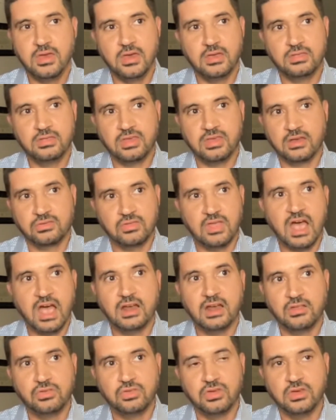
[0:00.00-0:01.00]

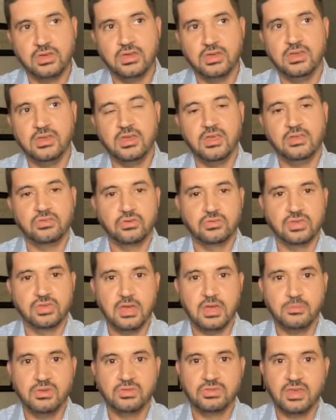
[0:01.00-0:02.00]
technology
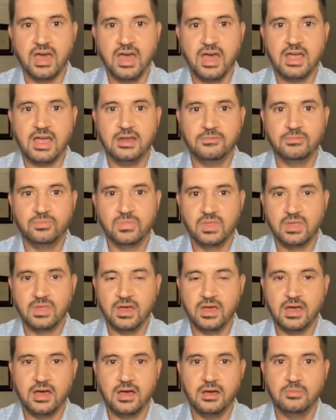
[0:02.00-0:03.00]
entertainment side.
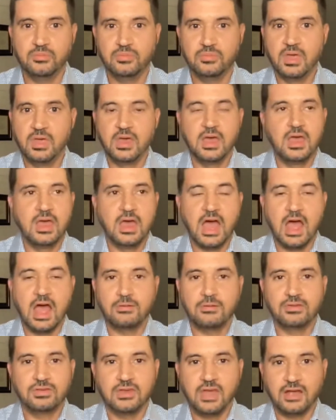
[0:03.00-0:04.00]

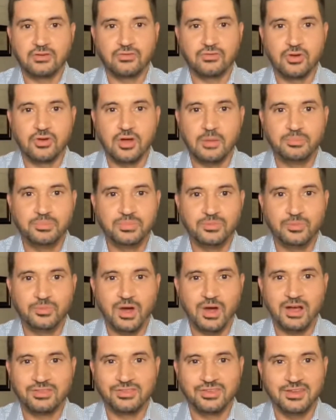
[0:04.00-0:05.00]
Obviously, I grew up
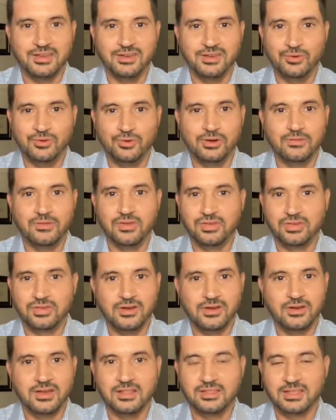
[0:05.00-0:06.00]
watching
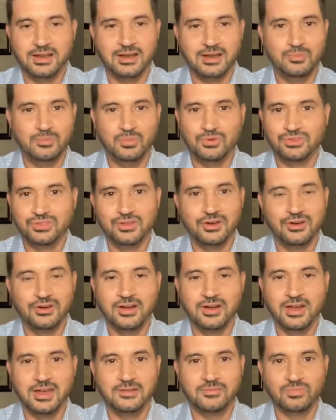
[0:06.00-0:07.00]
Univision and Telemundo and